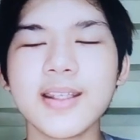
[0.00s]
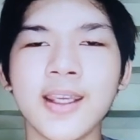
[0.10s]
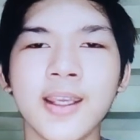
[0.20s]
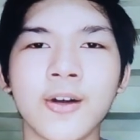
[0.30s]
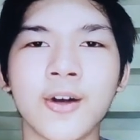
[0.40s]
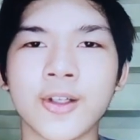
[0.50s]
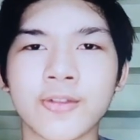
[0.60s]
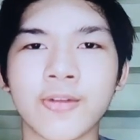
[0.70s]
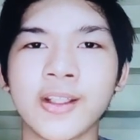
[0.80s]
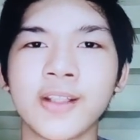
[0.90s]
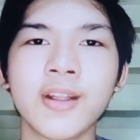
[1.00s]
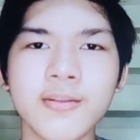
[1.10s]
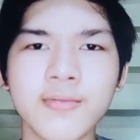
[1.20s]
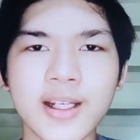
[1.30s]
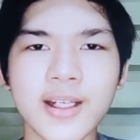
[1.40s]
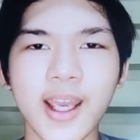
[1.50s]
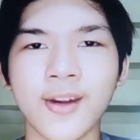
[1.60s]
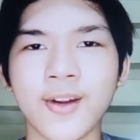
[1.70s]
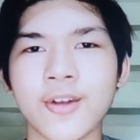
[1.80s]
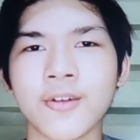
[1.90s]
in August 2021 and
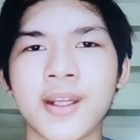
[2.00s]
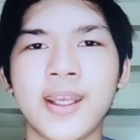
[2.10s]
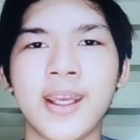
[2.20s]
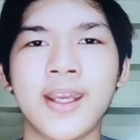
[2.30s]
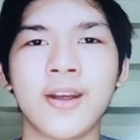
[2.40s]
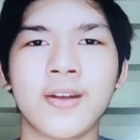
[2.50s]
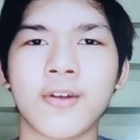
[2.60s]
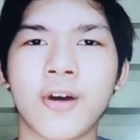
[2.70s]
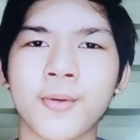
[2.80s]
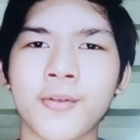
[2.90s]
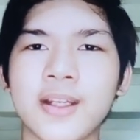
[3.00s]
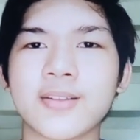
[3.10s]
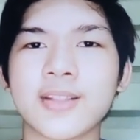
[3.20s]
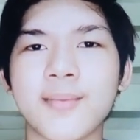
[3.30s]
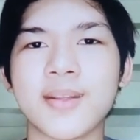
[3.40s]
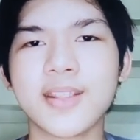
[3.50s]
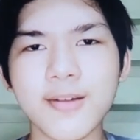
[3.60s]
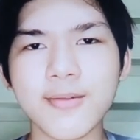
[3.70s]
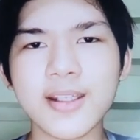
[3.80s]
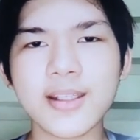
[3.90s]
there's already a Oppo Reno 7
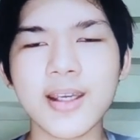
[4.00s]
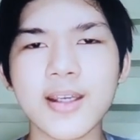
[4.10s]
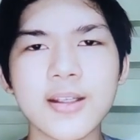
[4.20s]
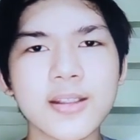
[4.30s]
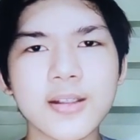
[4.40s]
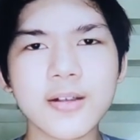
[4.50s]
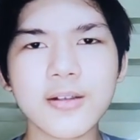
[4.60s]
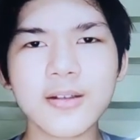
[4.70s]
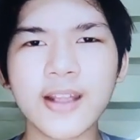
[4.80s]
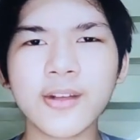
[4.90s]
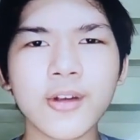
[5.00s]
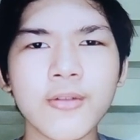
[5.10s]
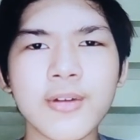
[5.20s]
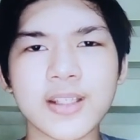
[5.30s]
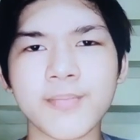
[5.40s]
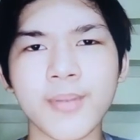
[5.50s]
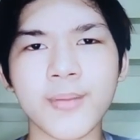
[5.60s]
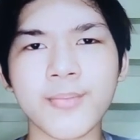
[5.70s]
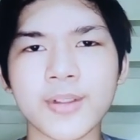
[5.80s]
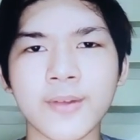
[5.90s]
series. So I don't know what's the
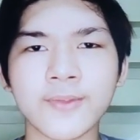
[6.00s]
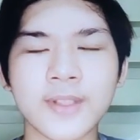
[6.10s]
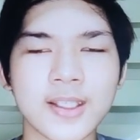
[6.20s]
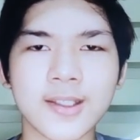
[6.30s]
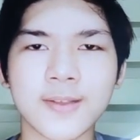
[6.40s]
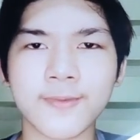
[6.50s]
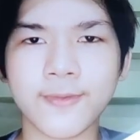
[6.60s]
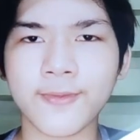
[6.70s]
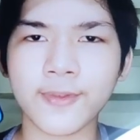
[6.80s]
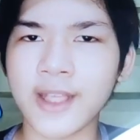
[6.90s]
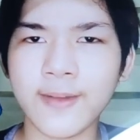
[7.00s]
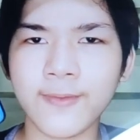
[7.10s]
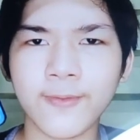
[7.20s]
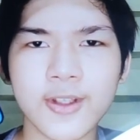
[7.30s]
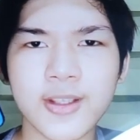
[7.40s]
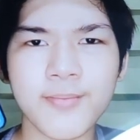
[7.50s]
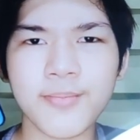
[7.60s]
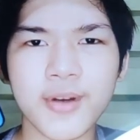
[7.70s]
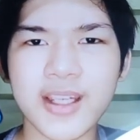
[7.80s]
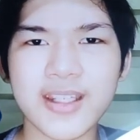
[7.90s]
purpose of this late first
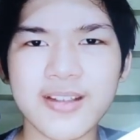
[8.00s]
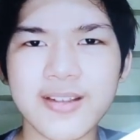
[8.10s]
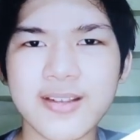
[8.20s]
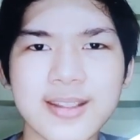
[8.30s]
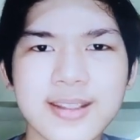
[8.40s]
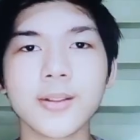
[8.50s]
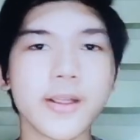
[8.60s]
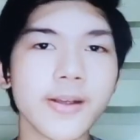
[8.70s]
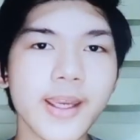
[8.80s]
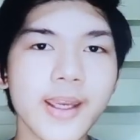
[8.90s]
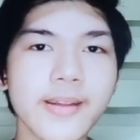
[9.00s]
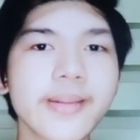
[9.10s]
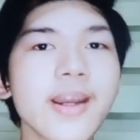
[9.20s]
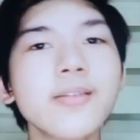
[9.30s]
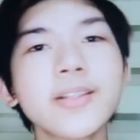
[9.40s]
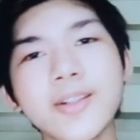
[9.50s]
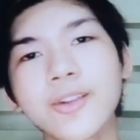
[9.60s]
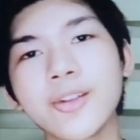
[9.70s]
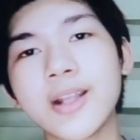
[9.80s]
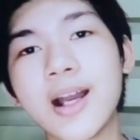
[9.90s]
impressions. So yeah, now let's start
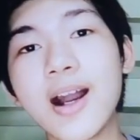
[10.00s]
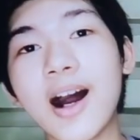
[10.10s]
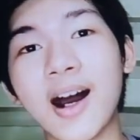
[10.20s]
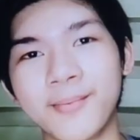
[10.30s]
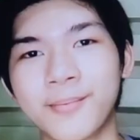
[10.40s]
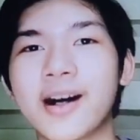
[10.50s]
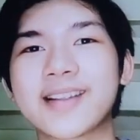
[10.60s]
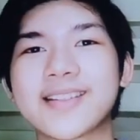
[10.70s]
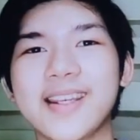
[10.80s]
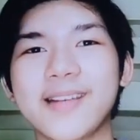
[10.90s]
with the unboxing.